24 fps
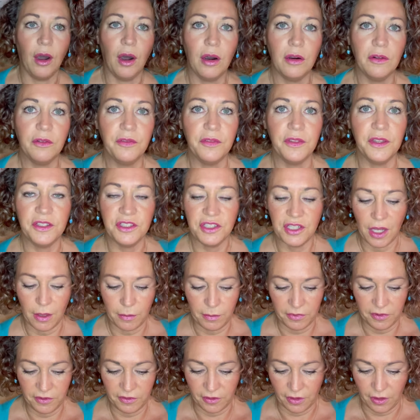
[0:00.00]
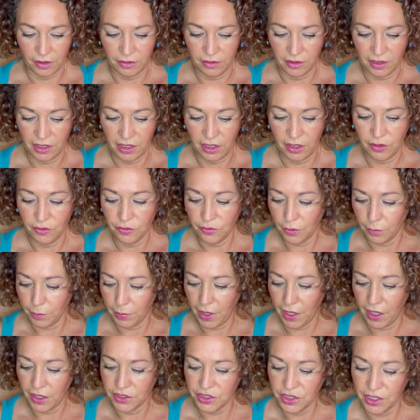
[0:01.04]
of the gemstone that you've
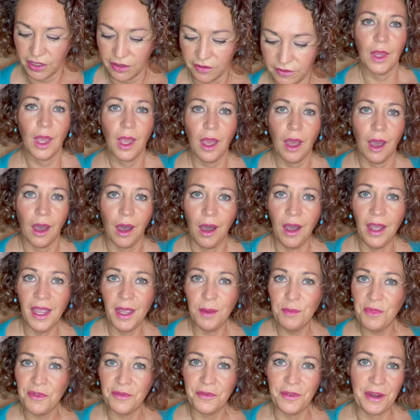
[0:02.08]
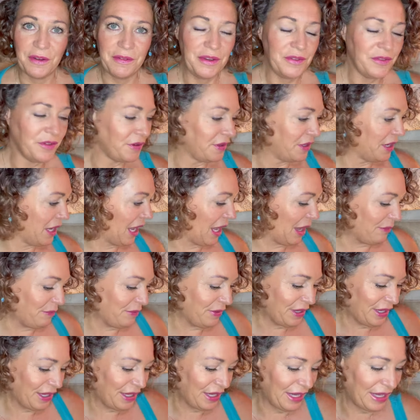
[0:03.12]
purchased. I am very, very
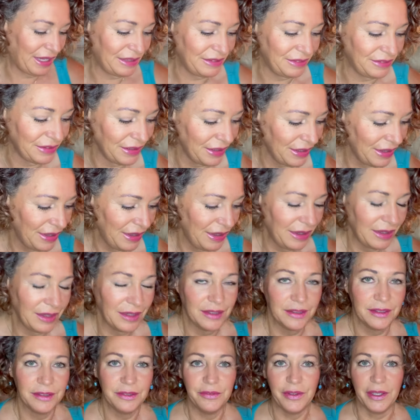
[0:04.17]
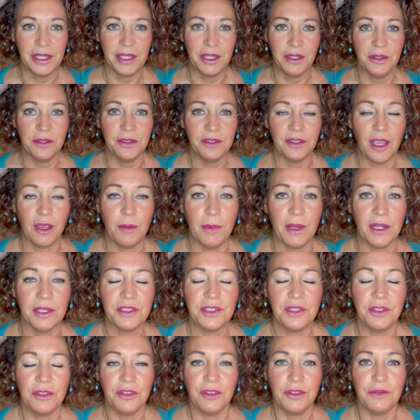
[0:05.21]
happy and Thank you so
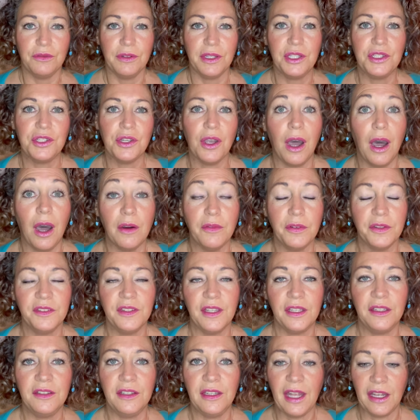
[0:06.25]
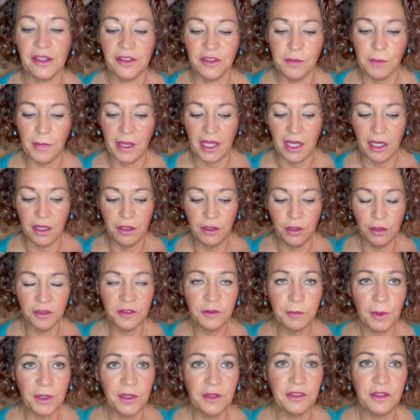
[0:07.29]
much to Read Your Heart for sending that to me. Not
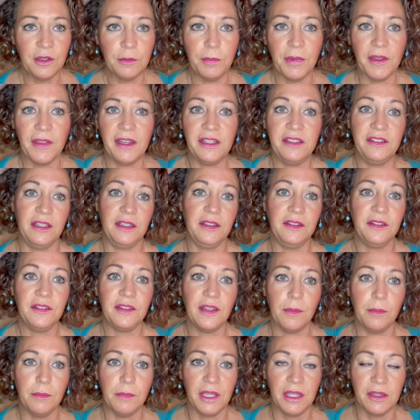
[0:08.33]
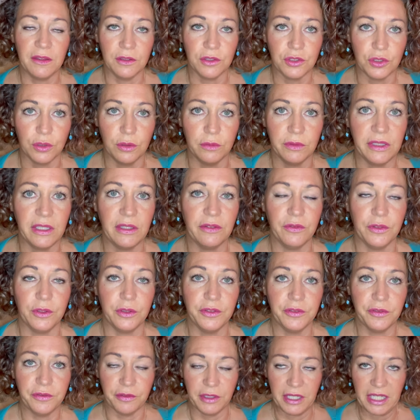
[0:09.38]
sponsored, but they did send me the jewellery for
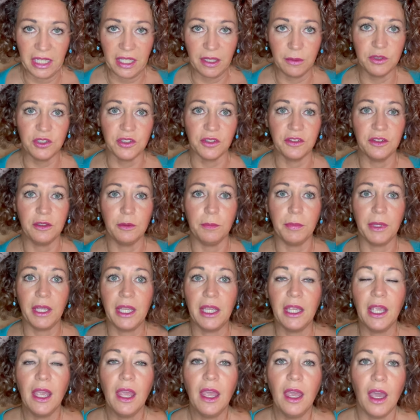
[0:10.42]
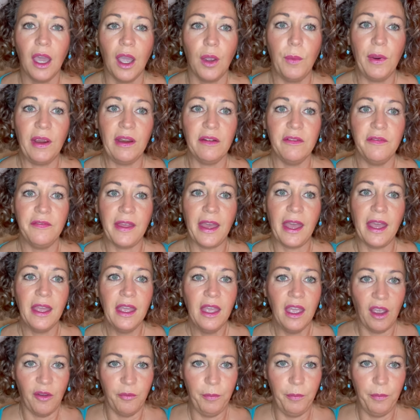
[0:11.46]
free, just to be aware of that. I